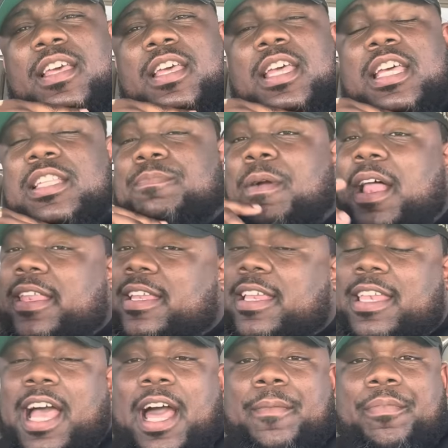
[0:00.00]
It's probably the
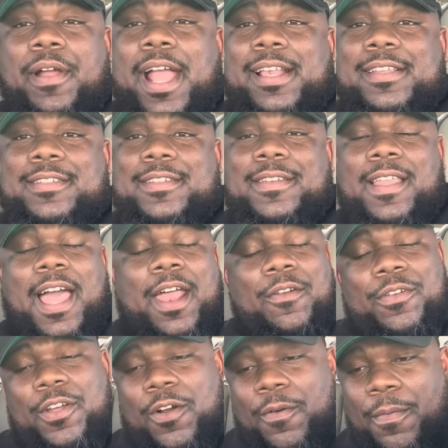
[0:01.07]
non-practicing. I don't
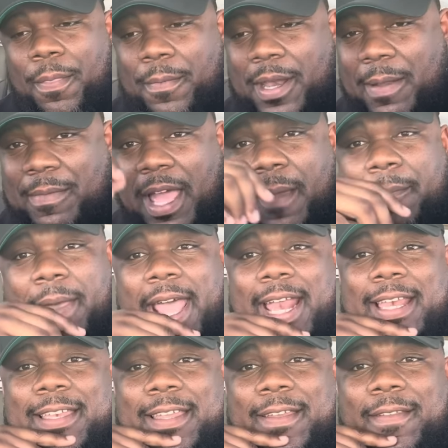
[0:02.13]
know, but I'm not mad
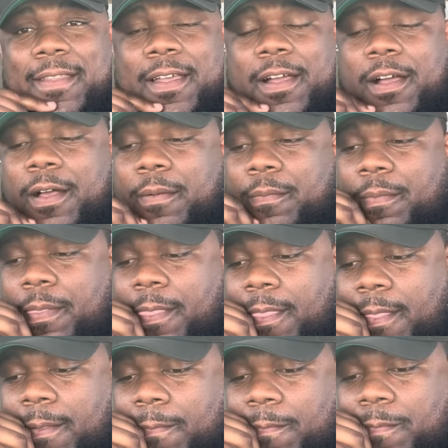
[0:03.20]
at it. A lot
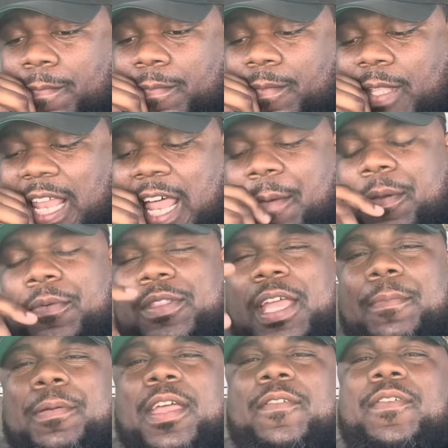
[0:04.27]
of people
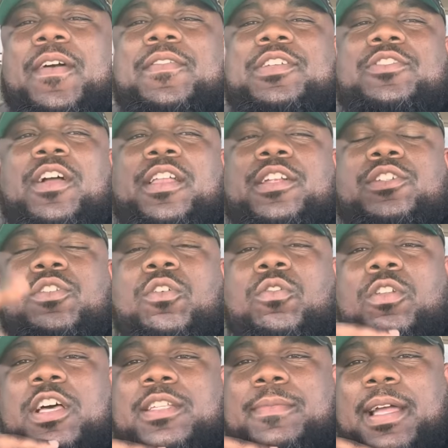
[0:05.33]
think PFF is trying to
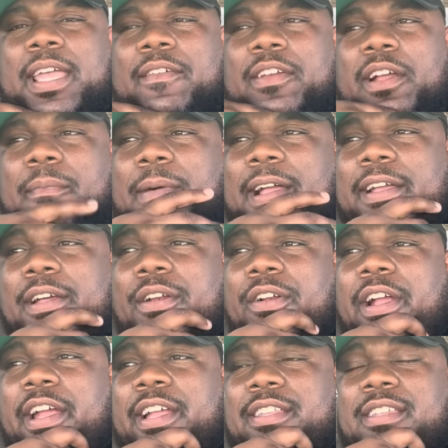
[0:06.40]
troll us by giving everybody good
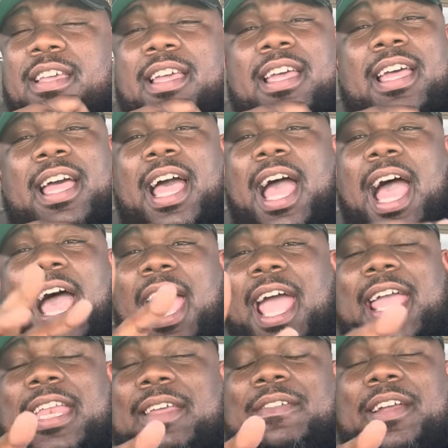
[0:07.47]
grades. I
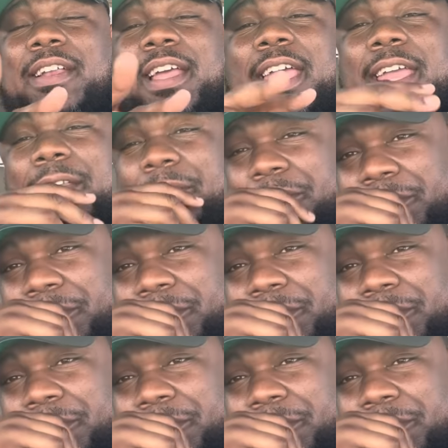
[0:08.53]
ain't even here to hate.